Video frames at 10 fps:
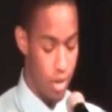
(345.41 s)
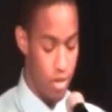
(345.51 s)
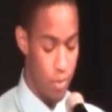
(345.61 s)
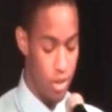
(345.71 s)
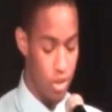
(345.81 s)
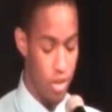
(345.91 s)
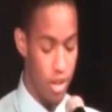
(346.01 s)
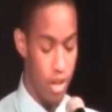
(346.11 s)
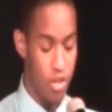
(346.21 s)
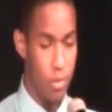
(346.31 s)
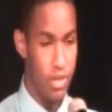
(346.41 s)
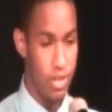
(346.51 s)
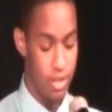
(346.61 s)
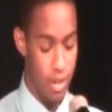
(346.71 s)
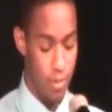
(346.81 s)
especially the
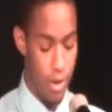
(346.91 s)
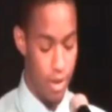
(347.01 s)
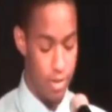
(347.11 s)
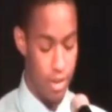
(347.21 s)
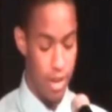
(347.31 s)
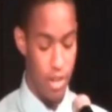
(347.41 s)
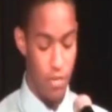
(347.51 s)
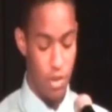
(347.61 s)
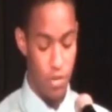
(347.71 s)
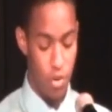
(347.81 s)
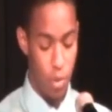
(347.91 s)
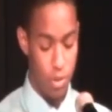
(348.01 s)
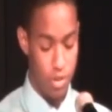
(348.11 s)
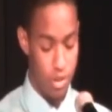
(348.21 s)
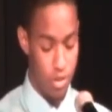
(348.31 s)
unexpected setbacks and the feeling of
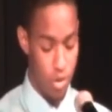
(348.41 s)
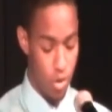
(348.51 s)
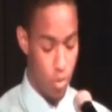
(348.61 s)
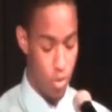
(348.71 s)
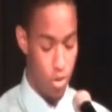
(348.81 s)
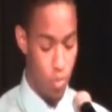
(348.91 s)
hopelessness we